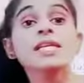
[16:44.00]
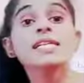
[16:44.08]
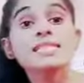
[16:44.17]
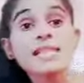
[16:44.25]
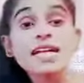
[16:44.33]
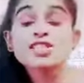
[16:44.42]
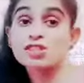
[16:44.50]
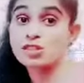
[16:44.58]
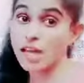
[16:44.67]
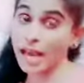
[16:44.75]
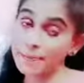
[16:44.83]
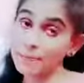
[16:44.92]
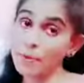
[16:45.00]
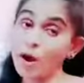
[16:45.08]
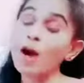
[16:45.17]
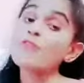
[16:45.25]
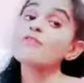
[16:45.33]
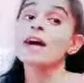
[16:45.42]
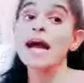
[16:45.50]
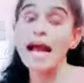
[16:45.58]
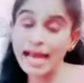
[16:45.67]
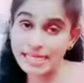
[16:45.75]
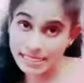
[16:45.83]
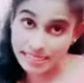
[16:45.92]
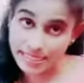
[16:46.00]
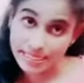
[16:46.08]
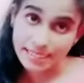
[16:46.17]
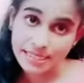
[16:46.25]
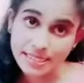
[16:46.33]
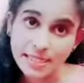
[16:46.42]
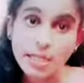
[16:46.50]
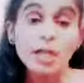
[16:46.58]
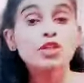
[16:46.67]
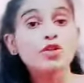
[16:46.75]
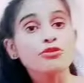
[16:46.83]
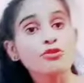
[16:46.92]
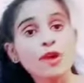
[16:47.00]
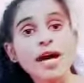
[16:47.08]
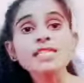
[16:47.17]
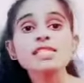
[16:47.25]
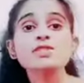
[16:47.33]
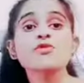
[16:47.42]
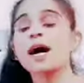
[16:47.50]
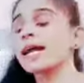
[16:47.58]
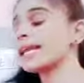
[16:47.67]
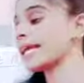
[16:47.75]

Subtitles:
such type of accidents. The first one